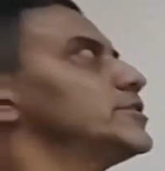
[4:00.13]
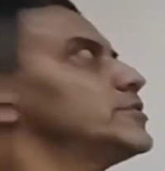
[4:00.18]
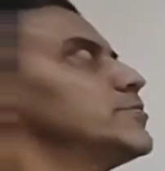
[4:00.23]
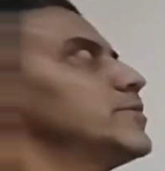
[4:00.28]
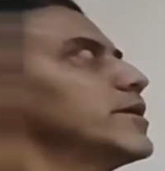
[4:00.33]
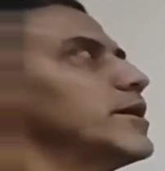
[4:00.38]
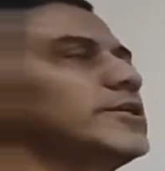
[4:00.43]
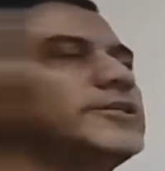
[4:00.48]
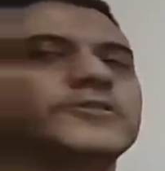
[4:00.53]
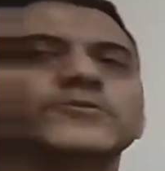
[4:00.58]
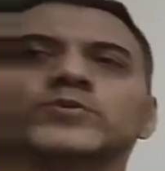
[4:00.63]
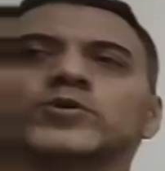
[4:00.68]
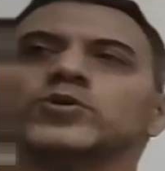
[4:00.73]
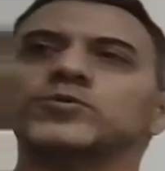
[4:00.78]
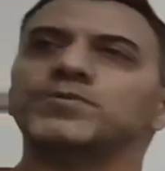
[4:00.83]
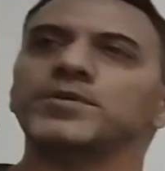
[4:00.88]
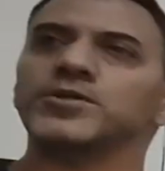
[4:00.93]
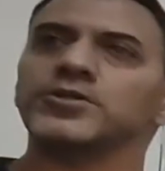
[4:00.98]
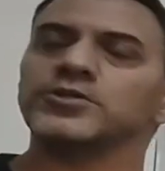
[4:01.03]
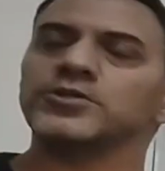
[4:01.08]
this mechanism
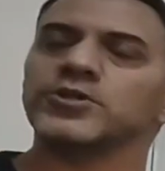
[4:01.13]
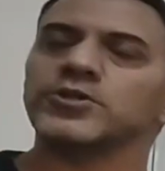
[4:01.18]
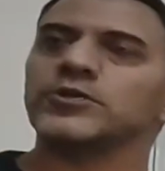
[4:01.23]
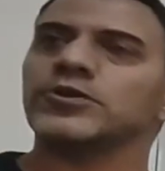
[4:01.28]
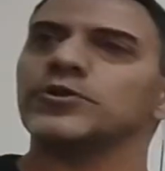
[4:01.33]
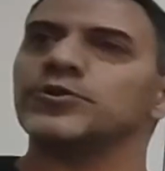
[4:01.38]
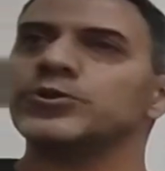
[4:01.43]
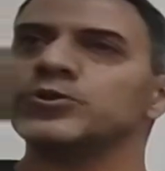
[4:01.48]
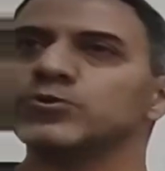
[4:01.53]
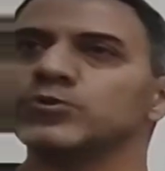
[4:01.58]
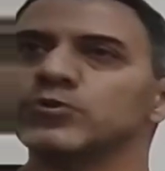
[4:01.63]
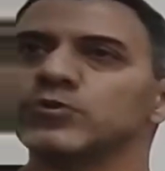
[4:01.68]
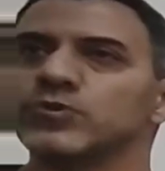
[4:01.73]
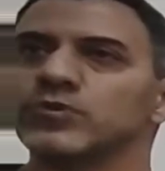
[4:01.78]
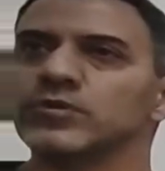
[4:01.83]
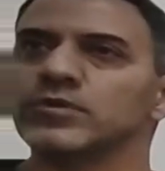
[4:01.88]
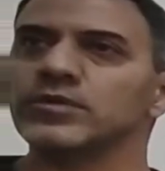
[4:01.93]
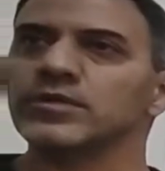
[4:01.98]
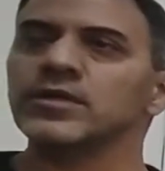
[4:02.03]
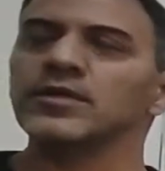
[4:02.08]
could be disorder due
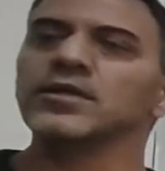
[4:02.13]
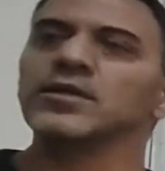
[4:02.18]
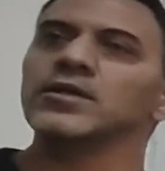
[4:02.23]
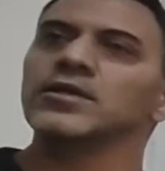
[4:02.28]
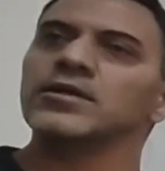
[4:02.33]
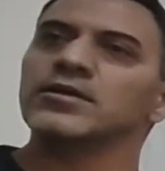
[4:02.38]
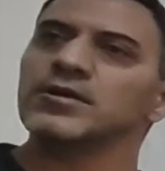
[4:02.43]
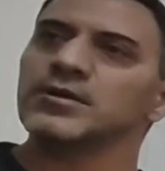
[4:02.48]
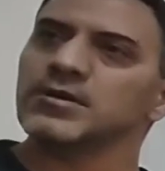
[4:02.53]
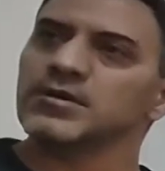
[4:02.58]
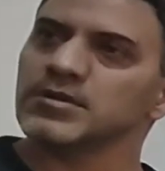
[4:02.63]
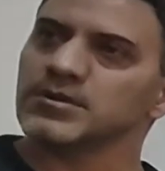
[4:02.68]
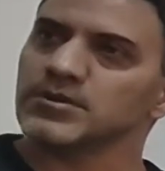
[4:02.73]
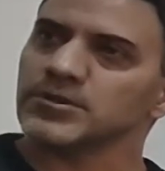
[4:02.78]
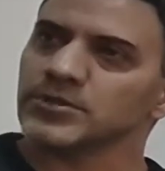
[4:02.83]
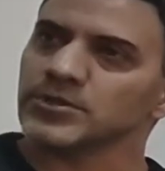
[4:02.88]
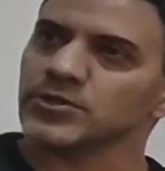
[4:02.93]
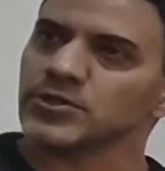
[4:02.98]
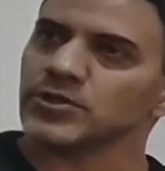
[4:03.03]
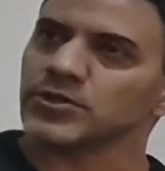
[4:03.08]
to
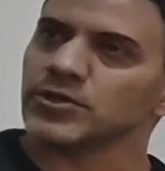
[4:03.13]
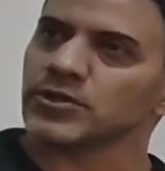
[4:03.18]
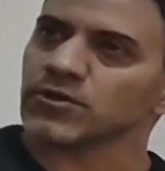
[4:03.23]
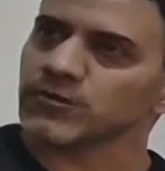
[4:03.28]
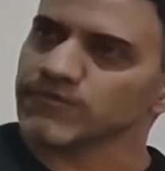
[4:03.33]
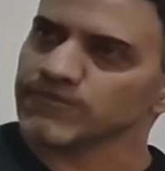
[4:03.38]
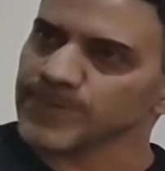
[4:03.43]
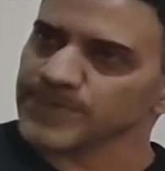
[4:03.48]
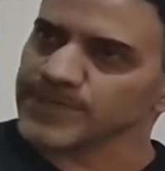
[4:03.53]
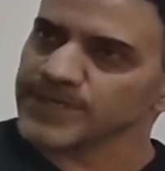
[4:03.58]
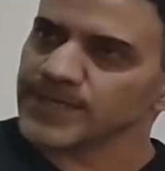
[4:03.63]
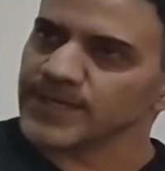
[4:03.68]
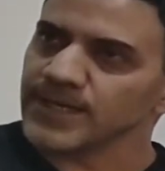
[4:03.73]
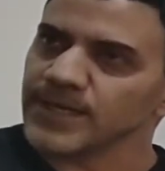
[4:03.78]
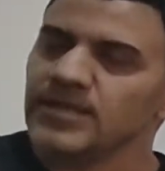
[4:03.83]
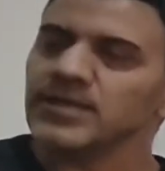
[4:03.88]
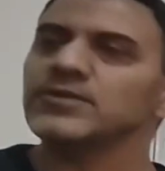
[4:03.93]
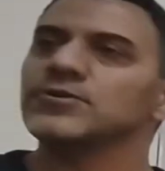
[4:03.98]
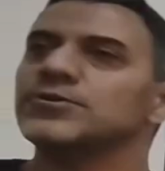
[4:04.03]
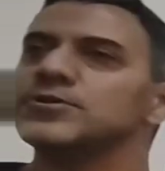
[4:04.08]
disorder of
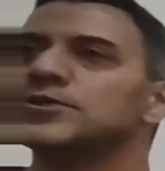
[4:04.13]
vessel,